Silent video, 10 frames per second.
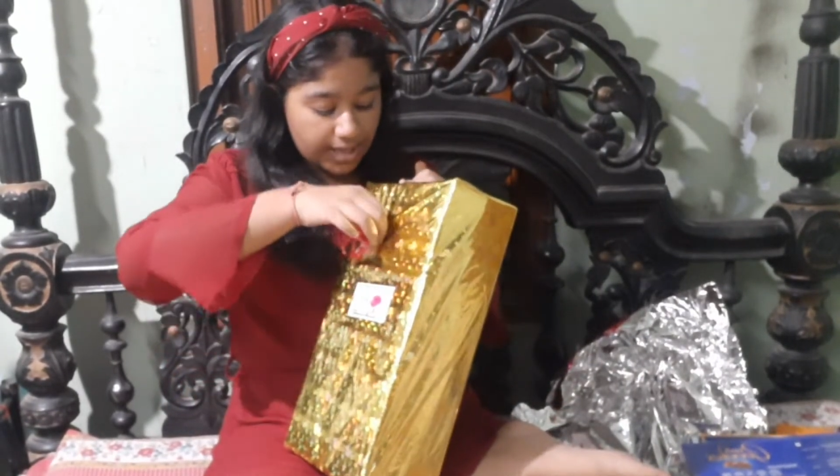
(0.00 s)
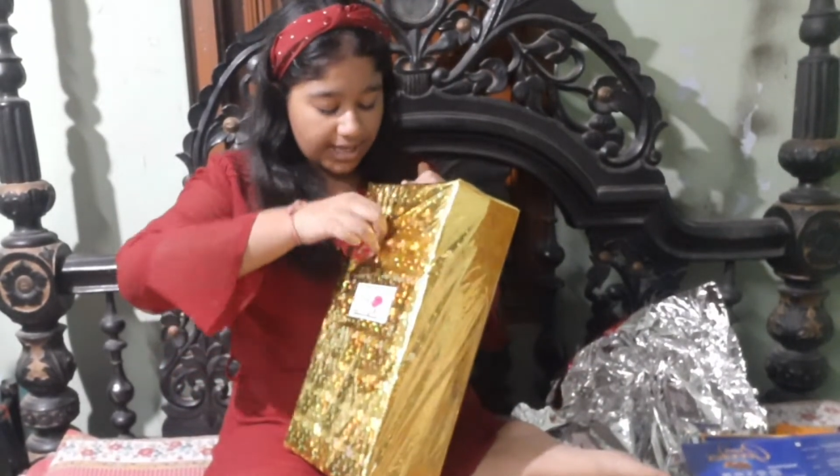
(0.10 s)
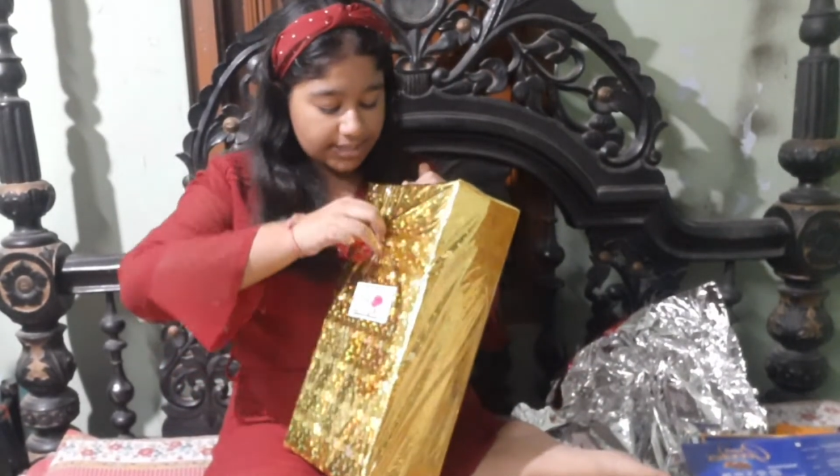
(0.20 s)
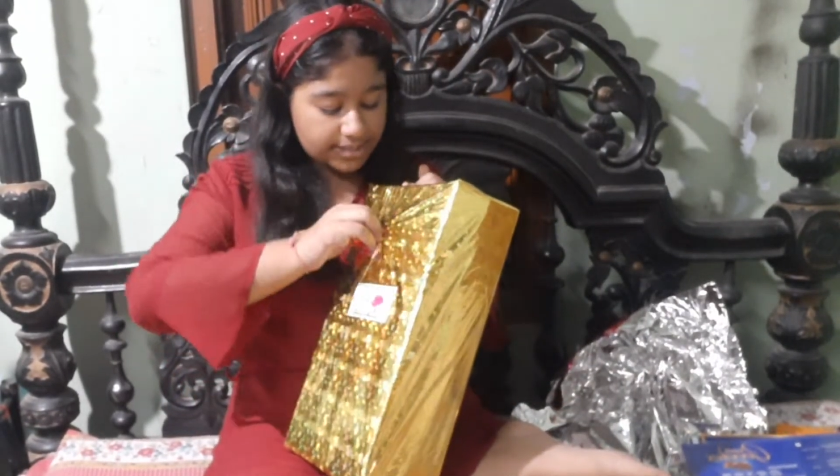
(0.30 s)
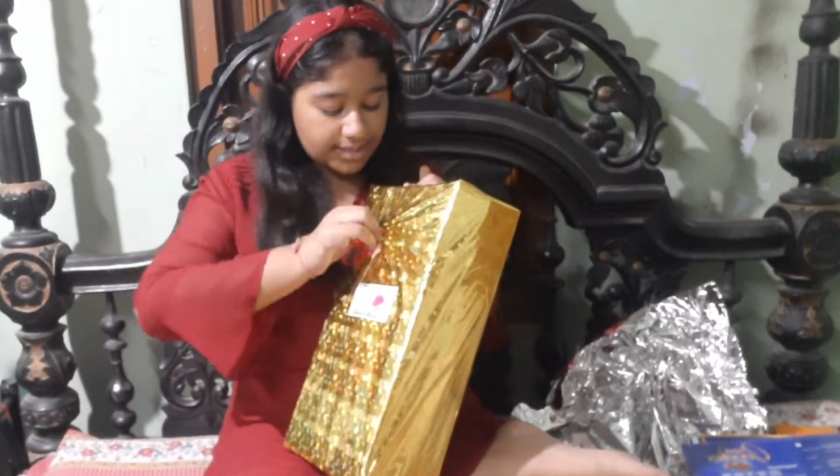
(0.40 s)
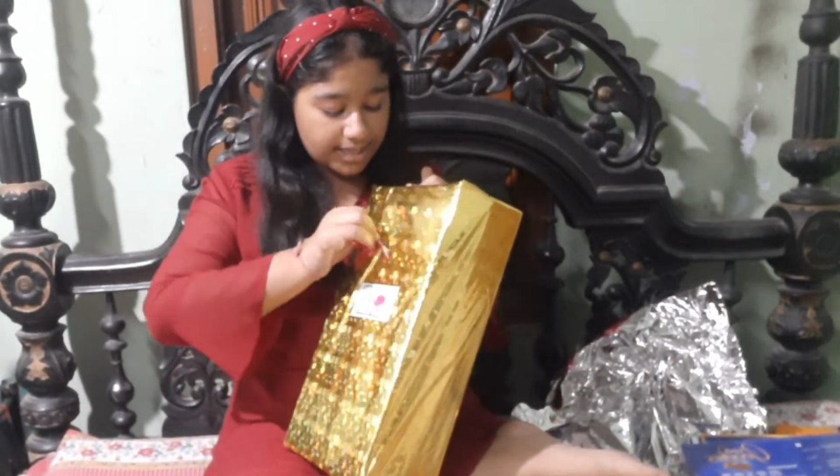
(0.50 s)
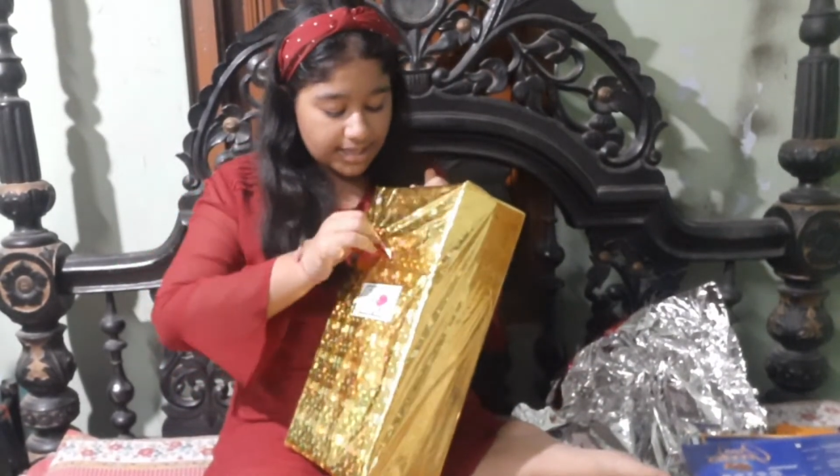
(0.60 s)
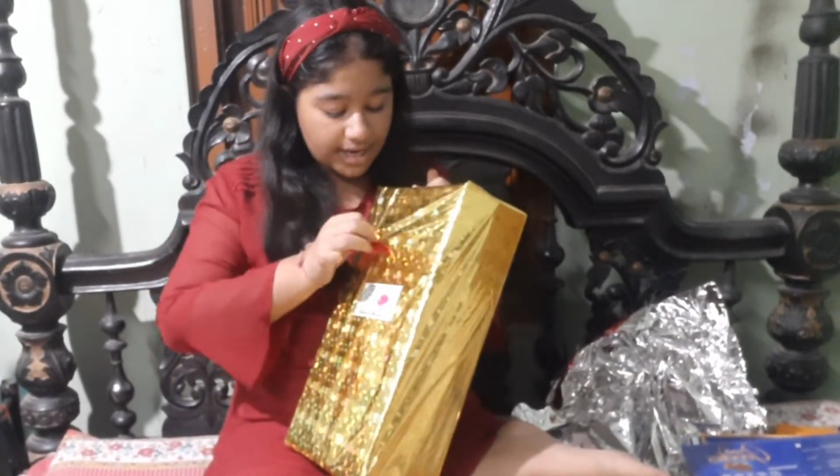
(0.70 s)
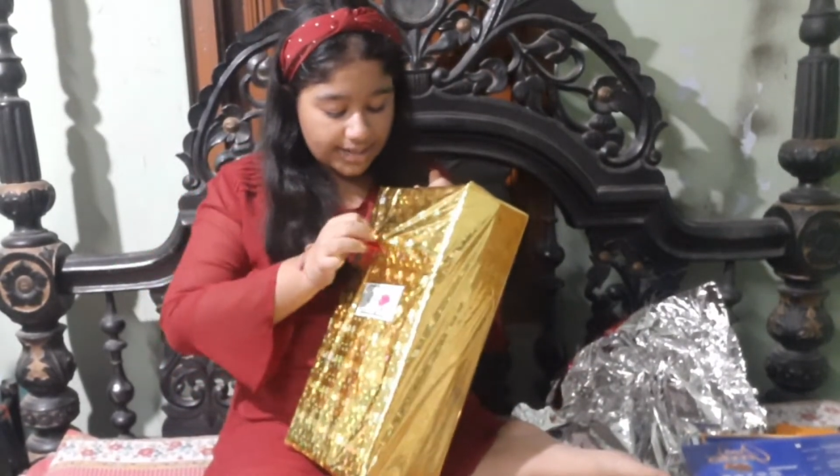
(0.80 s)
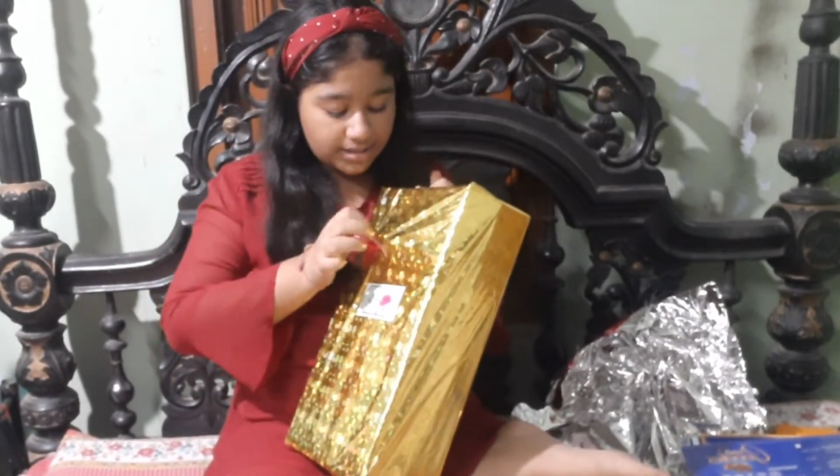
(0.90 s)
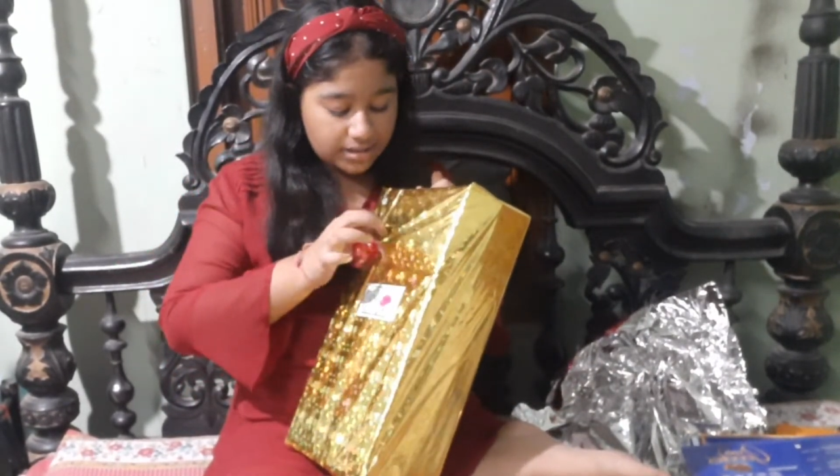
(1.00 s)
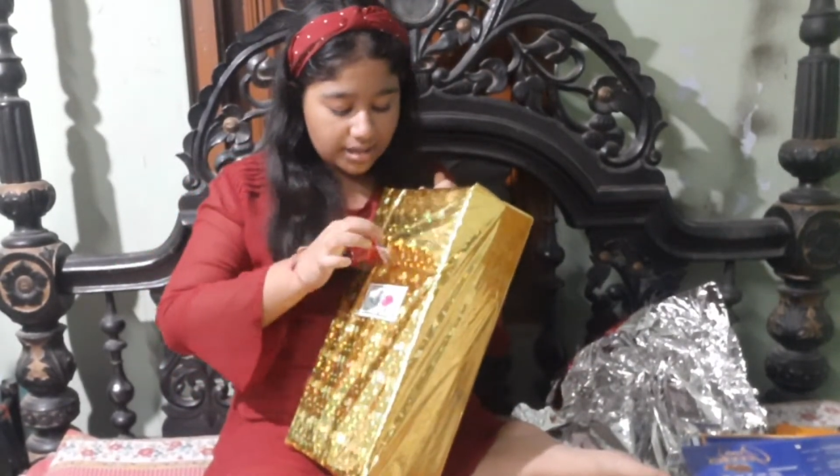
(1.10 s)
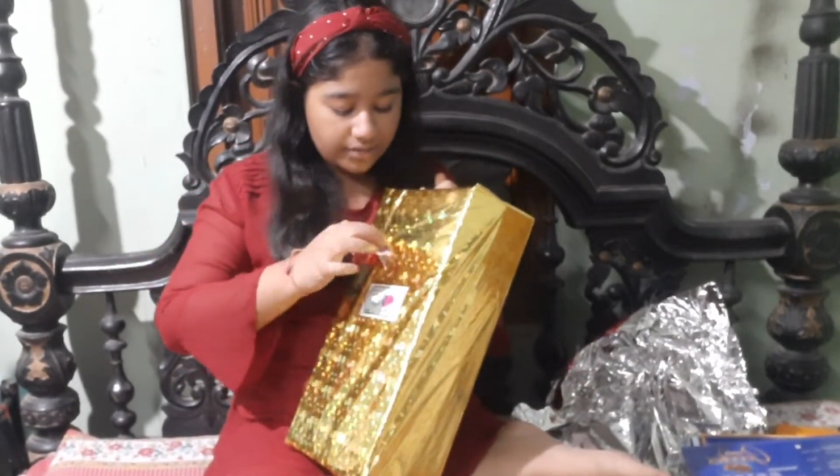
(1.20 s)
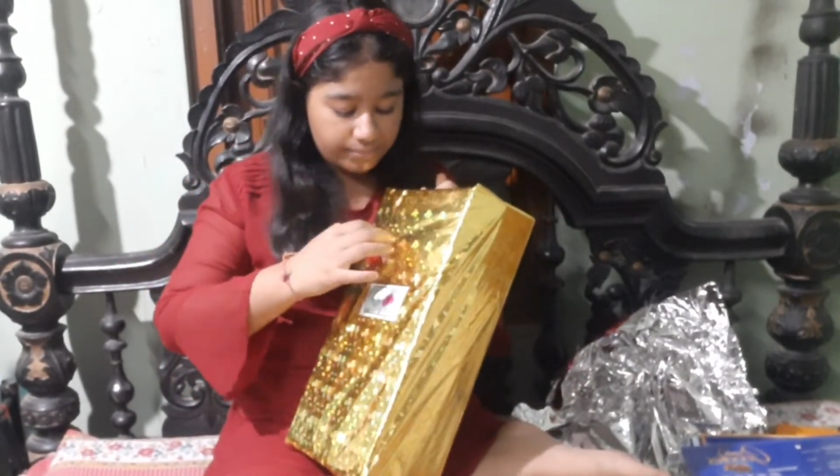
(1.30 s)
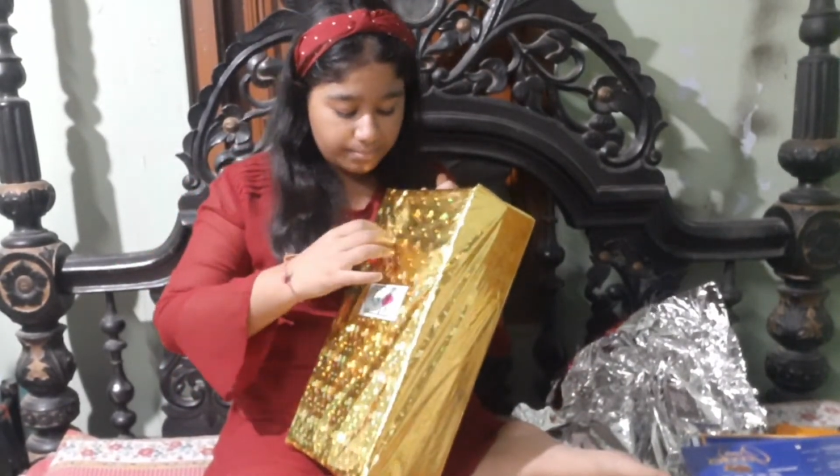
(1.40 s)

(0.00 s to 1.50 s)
and like I love